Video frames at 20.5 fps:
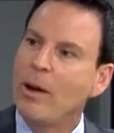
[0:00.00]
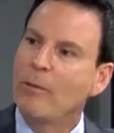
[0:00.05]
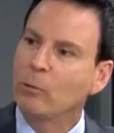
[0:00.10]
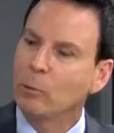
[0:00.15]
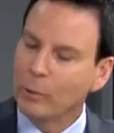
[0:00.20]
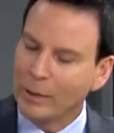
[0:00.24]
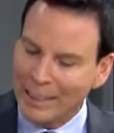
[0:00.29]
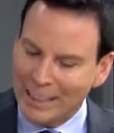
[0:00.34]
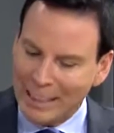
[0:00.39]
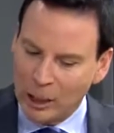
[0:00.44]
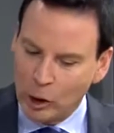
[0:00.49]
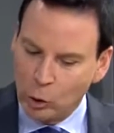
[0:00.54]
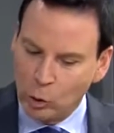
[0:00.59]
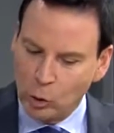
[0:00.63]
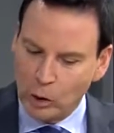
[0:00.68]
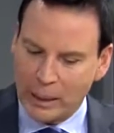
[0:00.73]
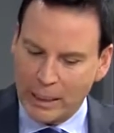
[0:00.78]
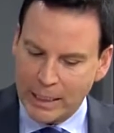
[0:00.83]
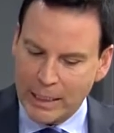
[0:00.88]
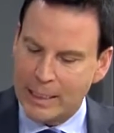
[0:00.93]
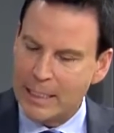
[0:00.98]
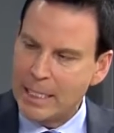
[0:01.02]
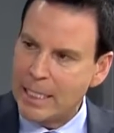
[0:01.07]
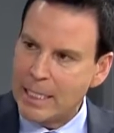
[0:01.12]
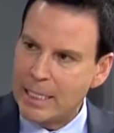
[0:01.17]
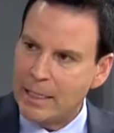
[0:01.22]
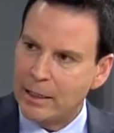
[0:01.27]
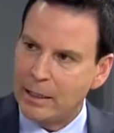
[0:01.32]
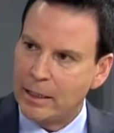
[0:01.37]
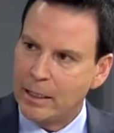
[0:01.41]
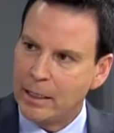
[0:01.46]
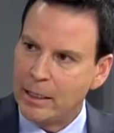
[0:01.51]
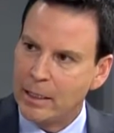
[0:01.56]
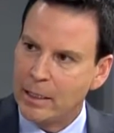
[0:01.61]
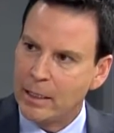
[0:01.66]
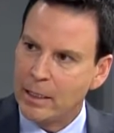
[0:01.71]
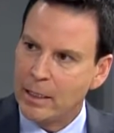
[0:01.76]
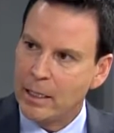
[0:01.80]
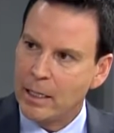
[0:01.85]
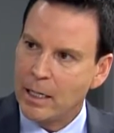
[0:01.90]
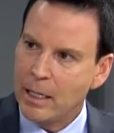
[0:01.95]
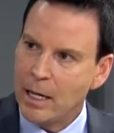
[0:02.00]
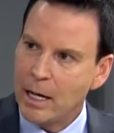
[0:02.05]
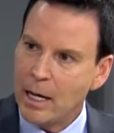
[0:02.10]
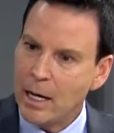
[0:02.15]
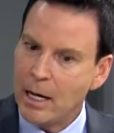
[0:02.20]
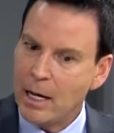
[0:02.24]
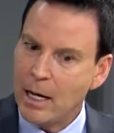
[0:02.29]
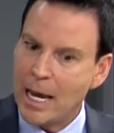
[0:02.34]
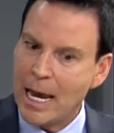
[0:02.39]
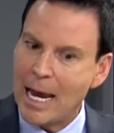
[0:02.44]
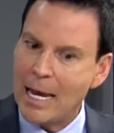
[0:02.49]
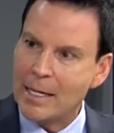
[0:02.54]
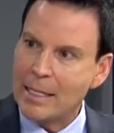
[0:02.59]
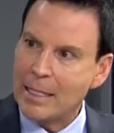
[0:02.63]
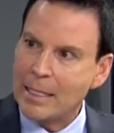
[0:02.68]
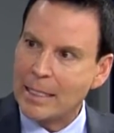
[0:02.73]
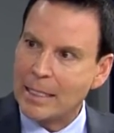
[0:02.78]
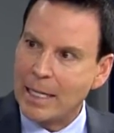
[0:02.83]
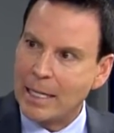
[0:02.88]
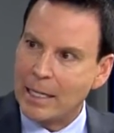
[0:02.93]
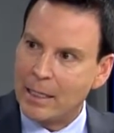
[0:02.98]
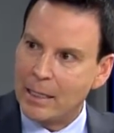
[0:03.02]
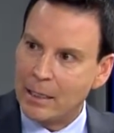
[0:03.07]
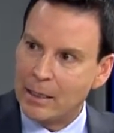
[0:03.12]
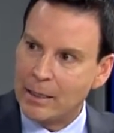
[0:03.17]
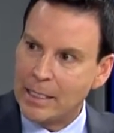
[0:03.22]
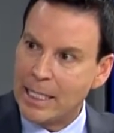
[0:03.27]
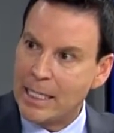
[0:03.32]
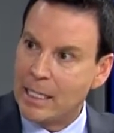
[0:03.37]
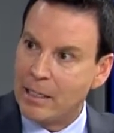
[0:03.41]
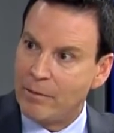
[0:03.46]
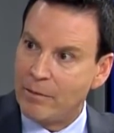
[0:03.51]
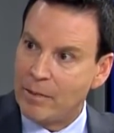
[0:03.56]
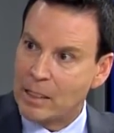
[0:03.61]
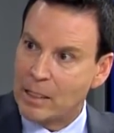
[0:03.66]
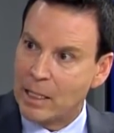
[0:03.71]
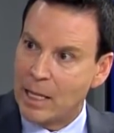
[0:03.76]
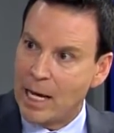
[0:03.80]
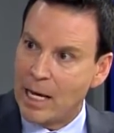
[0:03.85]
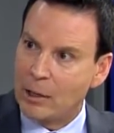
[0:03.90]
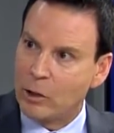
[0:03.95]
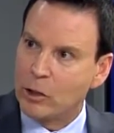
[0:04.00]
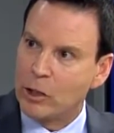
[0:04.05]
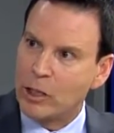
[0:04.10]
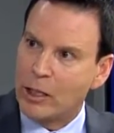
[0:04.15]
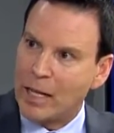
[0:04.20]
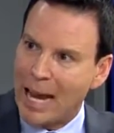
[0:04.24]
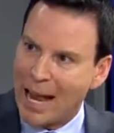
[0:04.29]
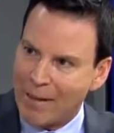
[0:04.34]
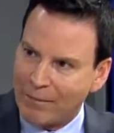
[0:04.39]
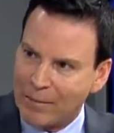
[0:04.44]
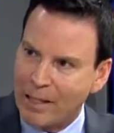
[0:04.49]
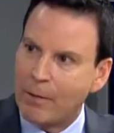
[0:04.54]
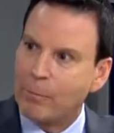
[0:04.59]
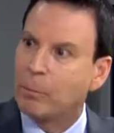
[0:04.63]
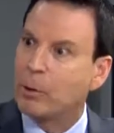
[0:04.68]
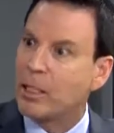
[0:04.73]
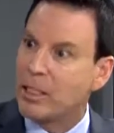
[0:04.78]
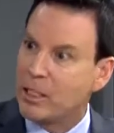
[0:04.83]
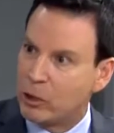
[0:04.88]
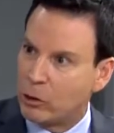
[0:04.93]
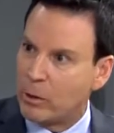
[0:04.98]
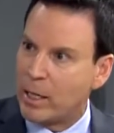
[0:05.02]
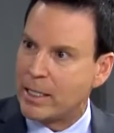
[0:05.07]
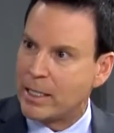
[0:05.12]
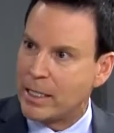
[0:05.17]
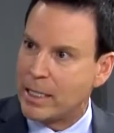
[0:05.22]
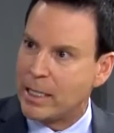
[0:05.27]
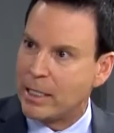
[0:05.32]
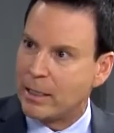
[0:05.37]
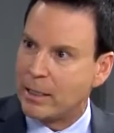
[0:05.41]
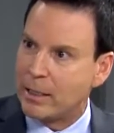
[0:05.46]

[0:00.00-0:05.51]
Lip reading: have really crooked teeth and get teen Invisalign, or you have to have pretty straight teeth?